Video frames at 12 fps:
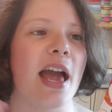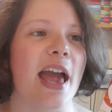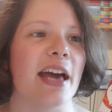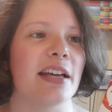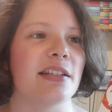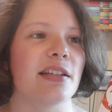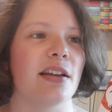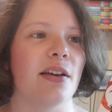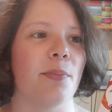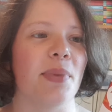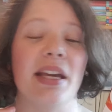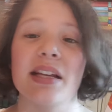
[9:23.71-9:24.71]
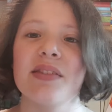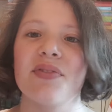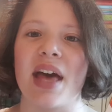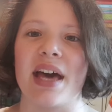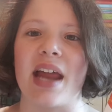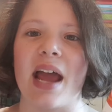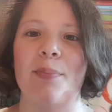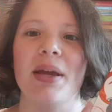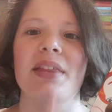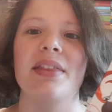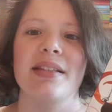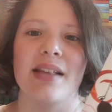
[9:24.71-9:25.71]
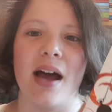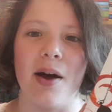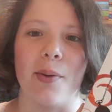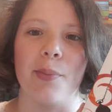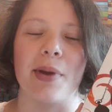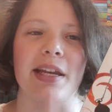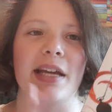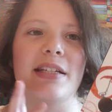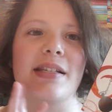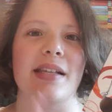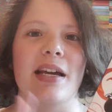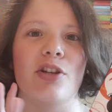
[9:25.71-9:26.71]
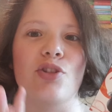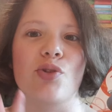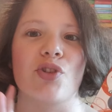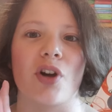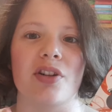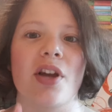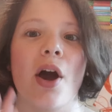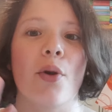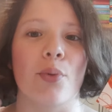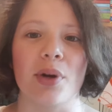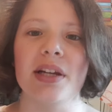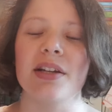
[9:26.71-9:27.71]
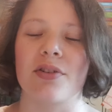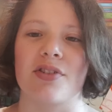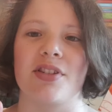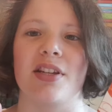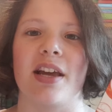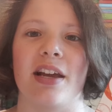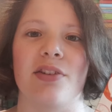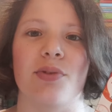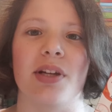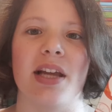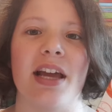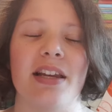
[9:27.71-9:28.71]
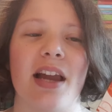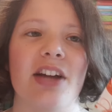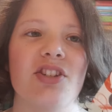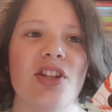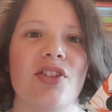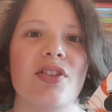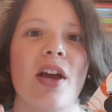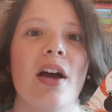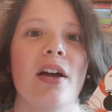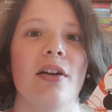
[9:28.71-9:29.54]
And because of that, I picked this up and I decided to start reading Christina Henry, and I just